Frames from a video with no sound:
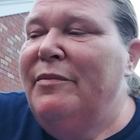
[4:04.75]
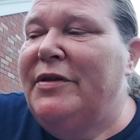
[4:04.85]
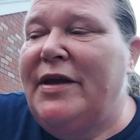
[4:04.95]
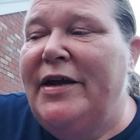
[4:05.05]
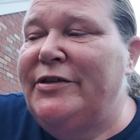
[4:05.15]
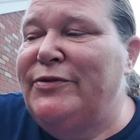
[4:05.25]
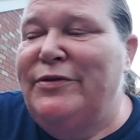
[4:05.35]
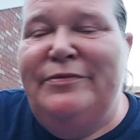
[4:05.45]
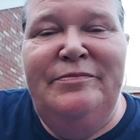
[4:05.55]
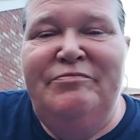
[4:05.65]
But the high
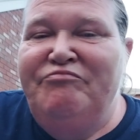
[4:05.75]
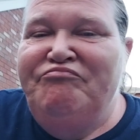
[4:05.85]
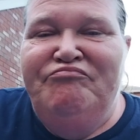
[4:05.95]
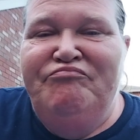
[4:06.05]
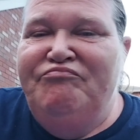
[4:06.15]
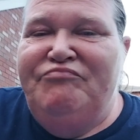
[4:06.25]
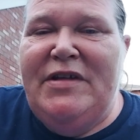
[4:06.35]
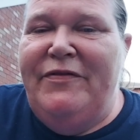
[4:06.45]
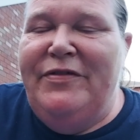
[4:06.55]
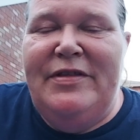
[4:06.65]
school,
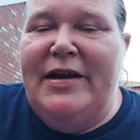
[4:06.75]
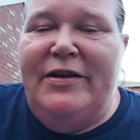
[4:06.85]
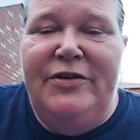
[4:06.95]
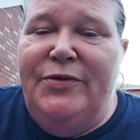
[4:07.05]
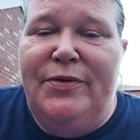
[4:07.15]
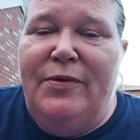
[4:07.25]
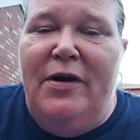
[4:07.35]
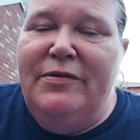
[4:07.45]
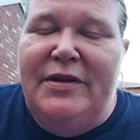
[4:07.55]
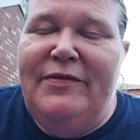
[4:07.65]
they could do it
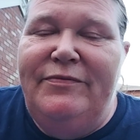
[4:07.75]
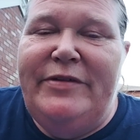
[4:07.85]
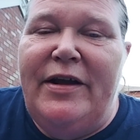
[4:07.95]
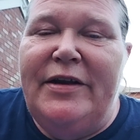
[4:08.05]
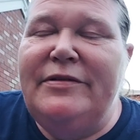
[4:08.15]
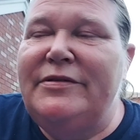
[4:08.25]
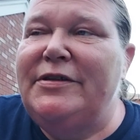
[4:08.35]
wrong, they've done it.